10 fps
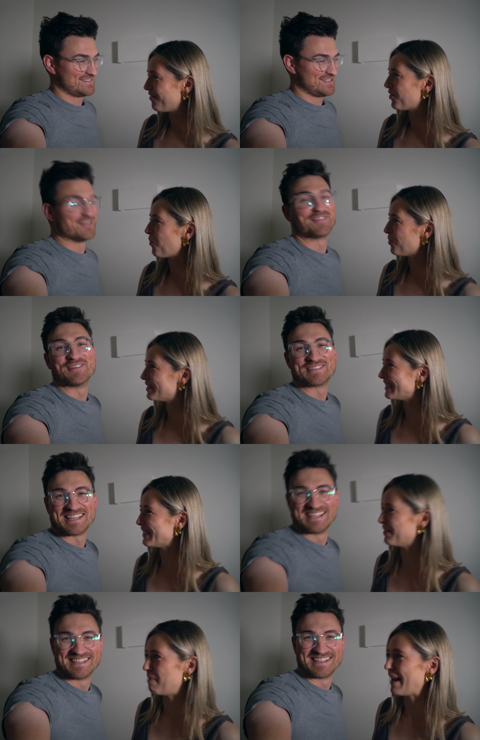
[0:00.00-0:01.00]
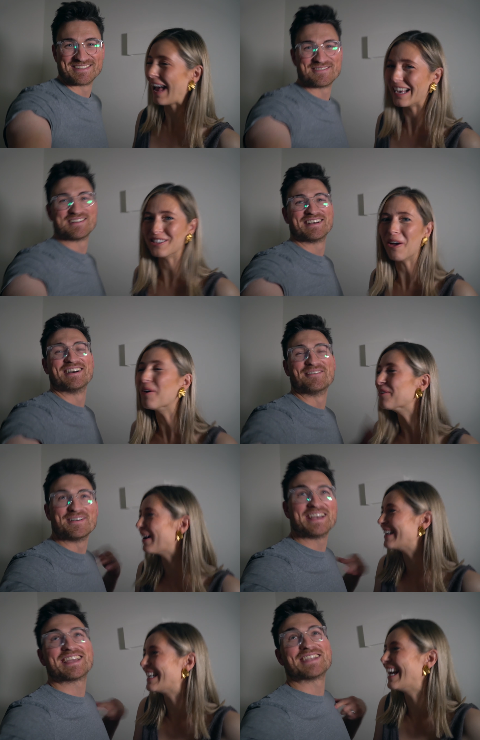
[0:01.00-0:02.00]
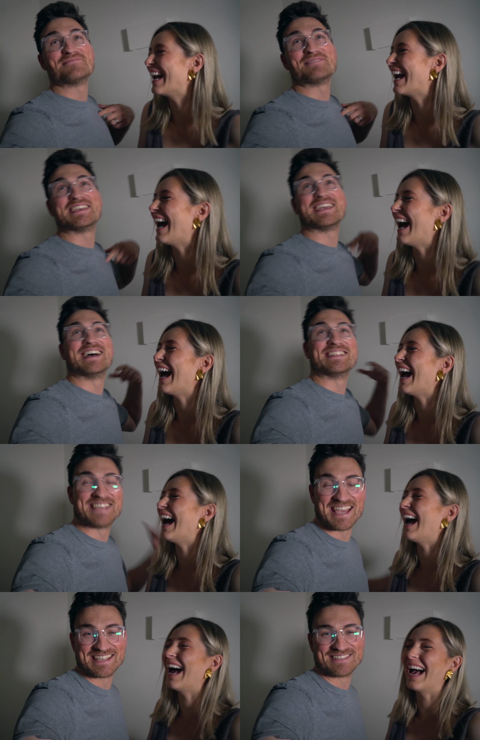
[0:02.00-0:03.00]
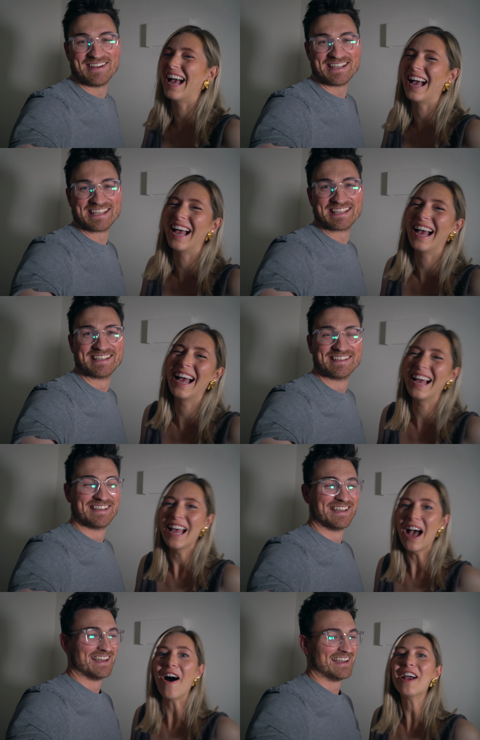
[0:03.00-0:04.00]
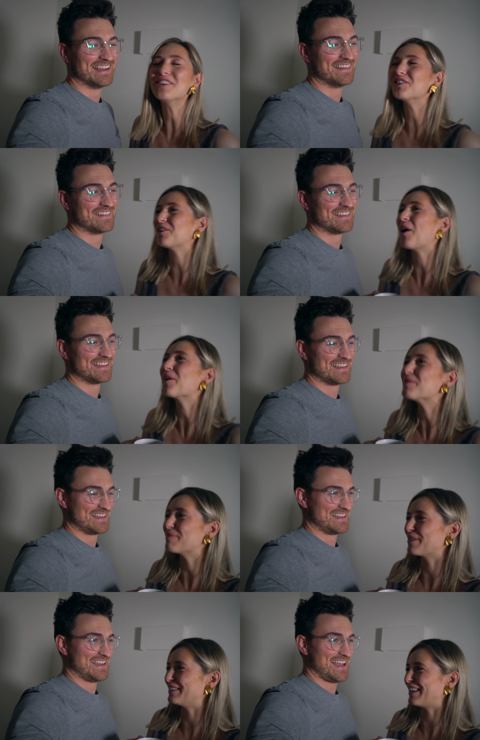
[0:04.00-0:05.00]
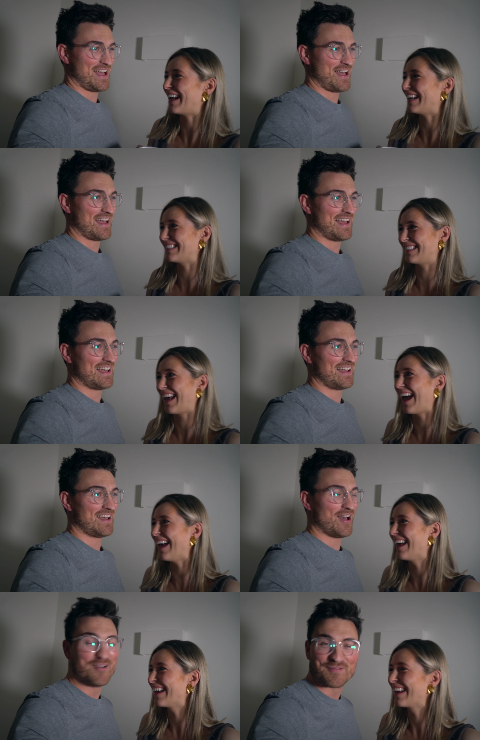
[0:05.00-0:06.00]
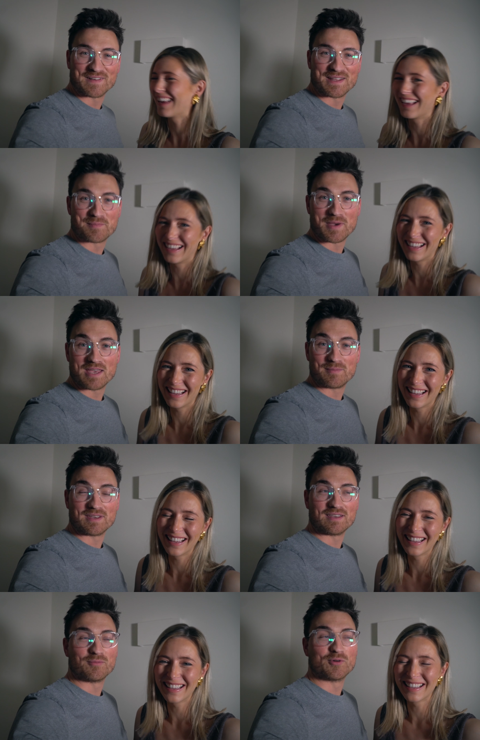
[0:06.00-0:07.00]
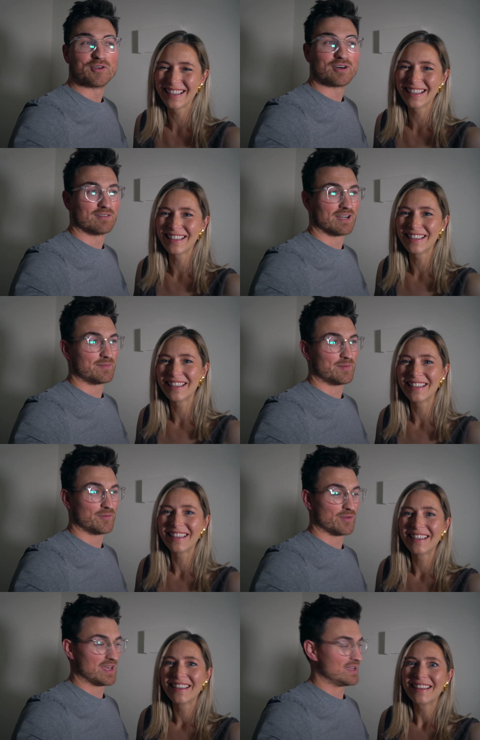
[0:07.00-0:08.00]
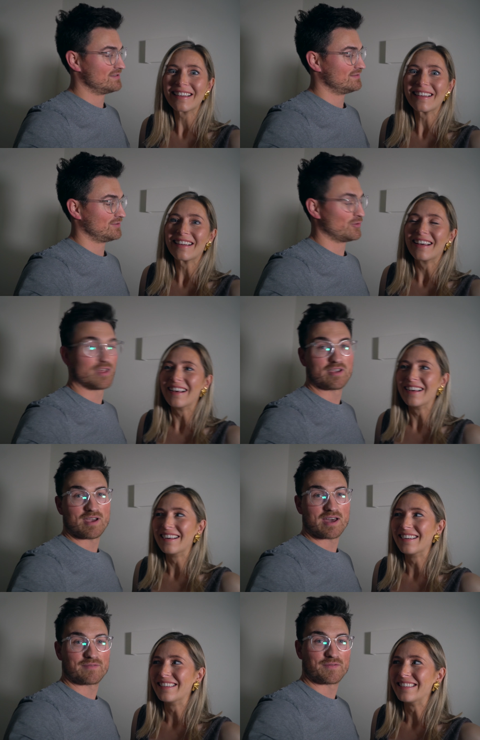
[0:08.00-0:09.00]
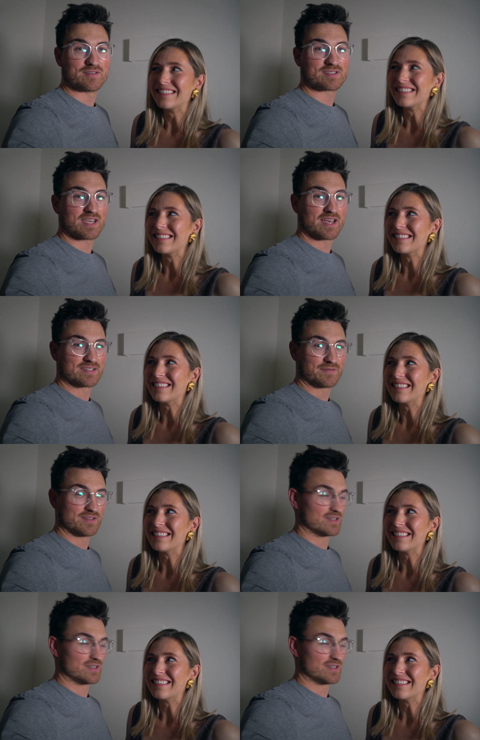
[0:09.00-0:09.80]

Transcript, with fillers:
Speaker 1: Of
Speaker 2: course he's going to be at his own wedding. We're going to be at Jake's wedding.
Speaker 1: I should hope that Jake is there.
Speaker 2: Hopefully the baby will not arrive before then. Although you had a few scares a few